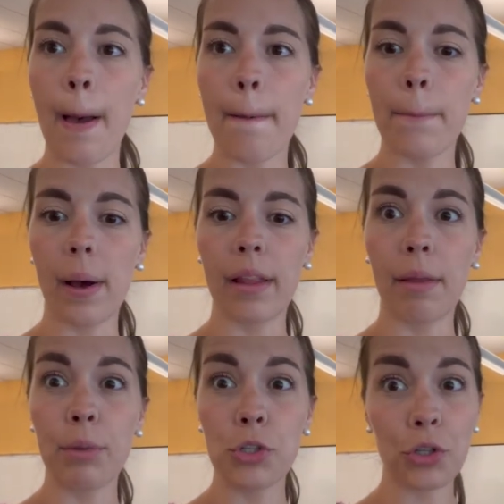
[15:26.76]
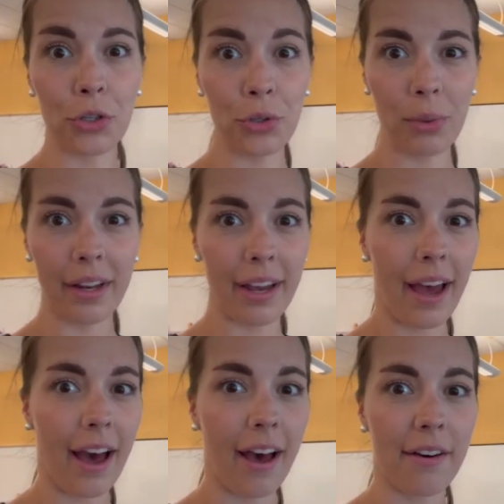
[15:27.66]
But let me show you what I
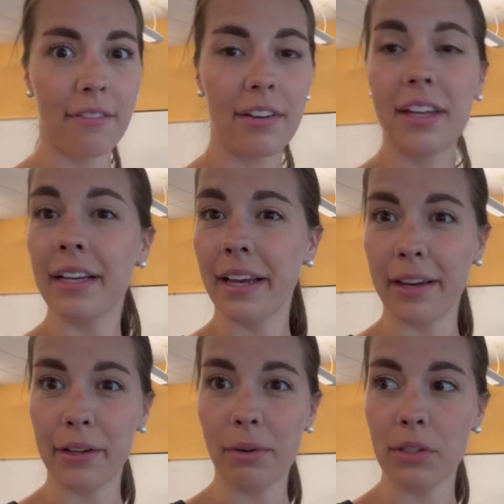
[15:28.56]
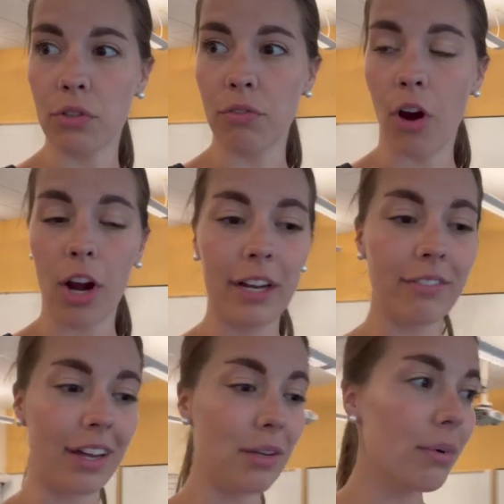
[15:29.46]
have kind of going so far. And if
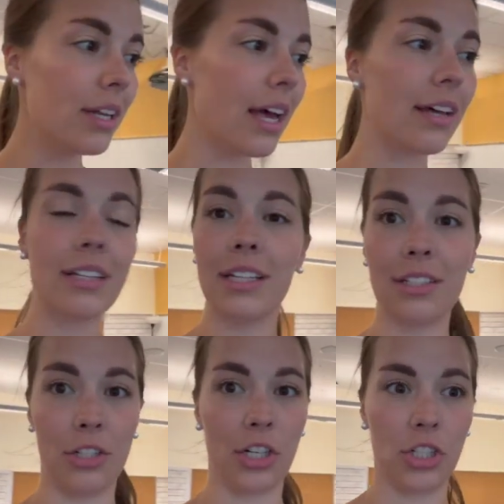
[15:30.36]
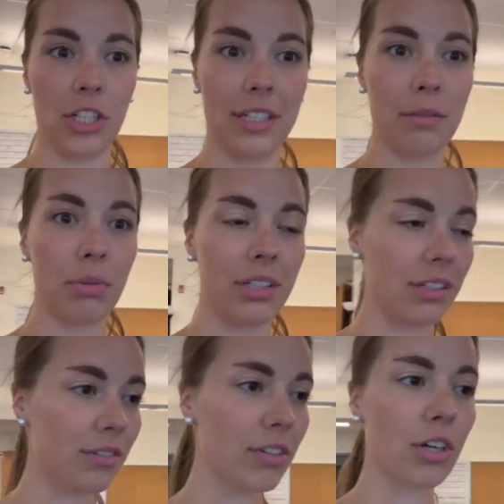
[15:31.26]
anyone has any suggestions, please
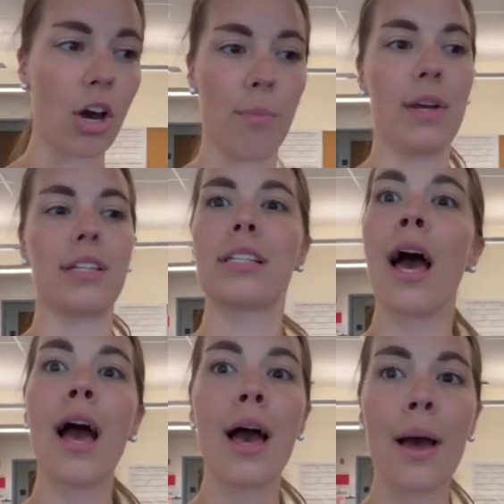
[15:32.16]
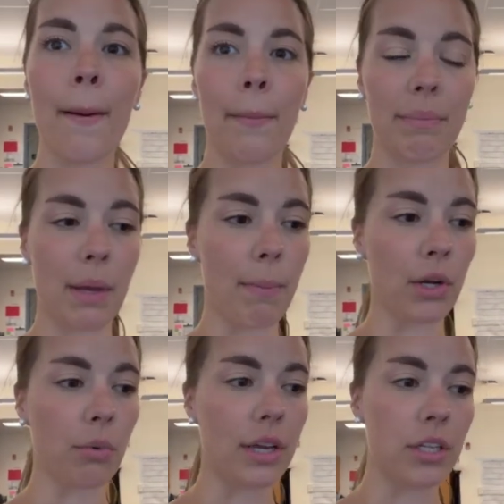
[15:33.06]
leave them in the comments. Maybe a
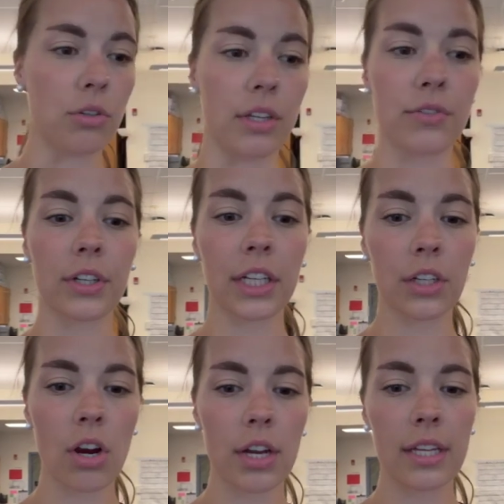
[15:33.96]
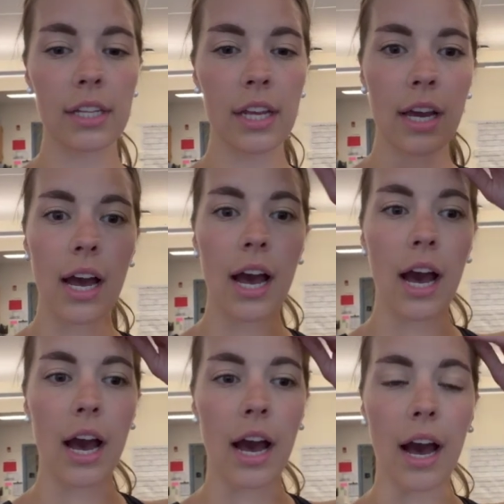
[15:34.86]
better way to do this for kindergarten.
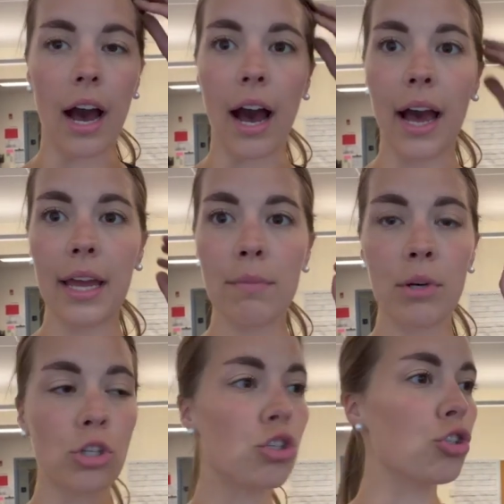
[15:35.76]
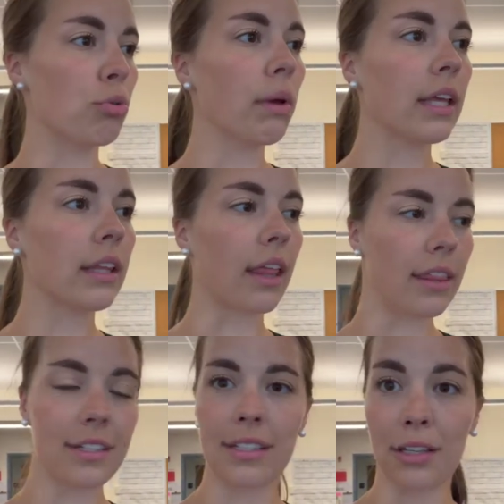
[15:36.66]
I'm assuming that
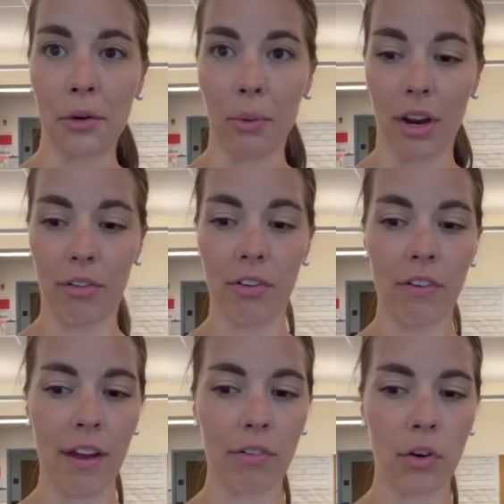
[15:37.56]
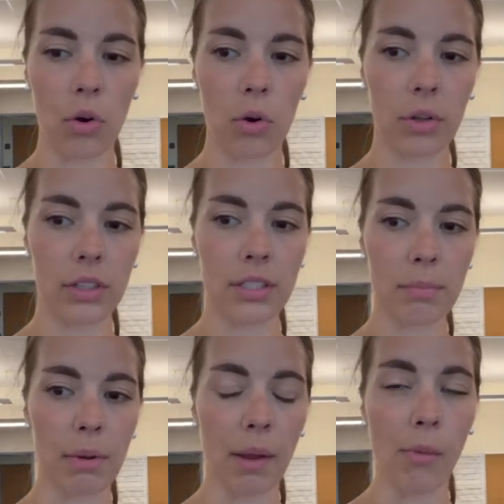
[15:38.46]
this is going to work for 5-year-olds,
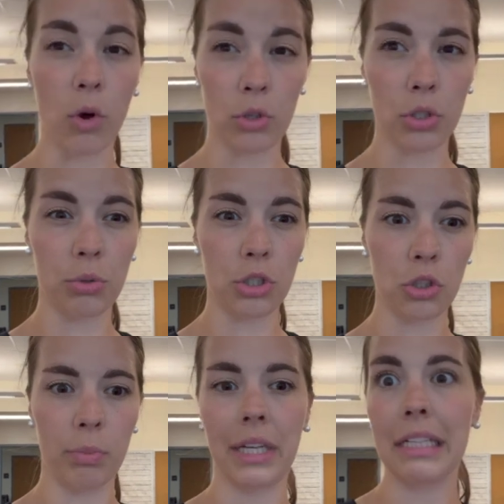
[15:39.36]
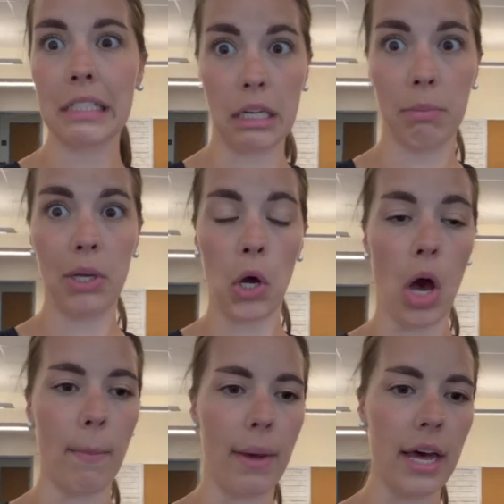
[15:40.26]
but I'm also assuming it's going to be a
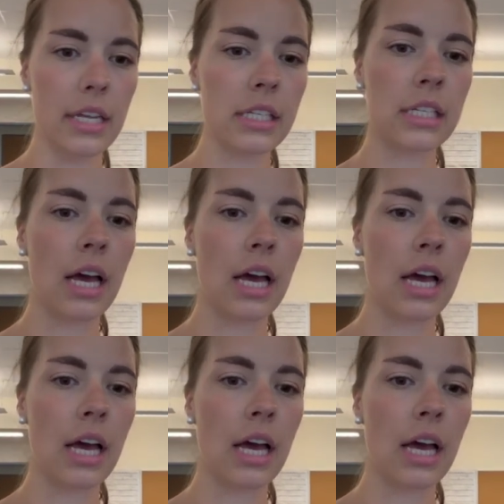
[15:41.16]
hot mess.